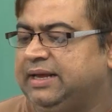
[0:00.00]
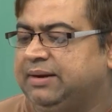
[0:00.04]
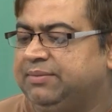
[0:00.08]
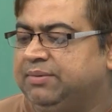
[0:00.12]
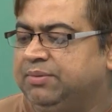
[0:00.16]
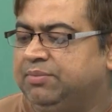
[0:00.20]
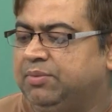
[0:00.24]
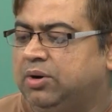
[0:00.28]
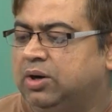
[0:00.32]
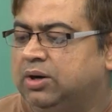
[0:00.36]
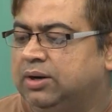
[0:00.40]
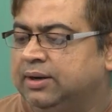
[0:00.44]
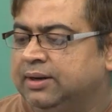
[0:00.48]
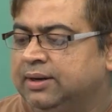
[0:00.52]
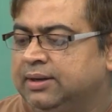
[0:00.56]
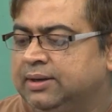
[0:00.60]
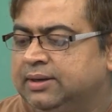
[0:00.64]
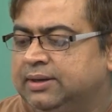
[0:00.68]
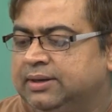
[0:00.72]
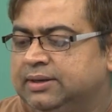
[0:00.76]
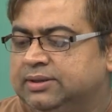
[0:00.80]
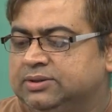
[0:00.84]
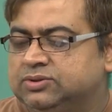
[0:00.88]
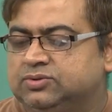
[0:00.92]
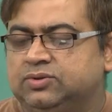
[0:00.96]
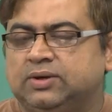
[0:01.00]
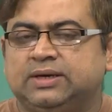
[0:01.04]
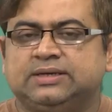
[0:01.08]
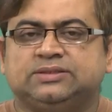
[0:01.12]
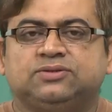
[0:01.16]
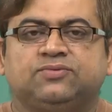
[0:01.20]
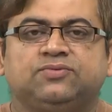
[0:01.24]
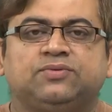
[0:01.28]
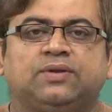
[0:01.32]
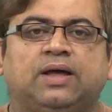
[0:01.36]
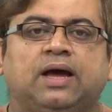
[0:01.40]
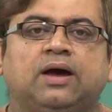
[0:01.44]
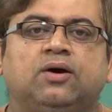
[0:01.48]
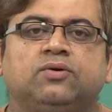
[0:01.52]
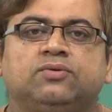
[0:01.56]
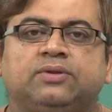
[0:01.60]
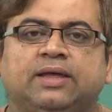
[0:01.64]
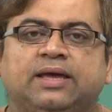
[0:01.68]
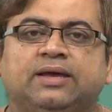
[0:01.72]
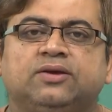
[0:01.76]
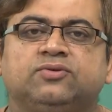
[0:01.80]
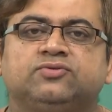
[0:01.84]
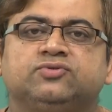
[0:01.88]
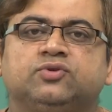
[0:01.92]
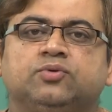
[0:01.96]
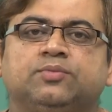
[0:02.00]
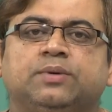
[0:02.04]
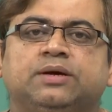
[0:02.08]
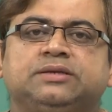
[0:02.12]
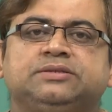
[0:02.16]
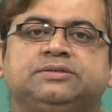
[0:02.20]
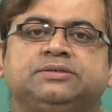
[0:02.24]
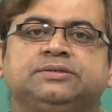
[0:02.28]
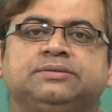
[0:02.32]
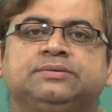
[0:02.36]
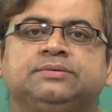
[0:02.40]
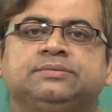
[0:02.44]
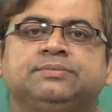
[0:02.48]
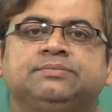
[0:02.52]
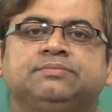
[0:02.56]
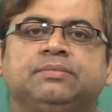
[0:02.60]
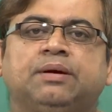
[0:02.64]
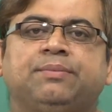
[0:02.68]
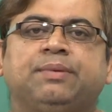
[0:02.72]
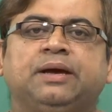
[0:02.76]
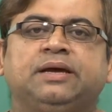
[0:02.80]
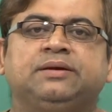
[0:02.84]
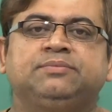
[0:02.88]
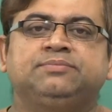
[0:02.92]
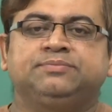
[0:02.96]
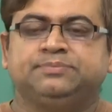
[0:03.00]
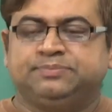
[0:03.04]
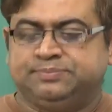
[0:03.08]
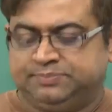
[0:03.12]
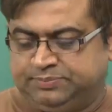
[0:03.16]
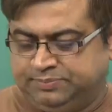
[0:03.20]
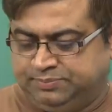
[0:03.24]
rate can be modeled. So, as of now, thank you so much. Bye bye.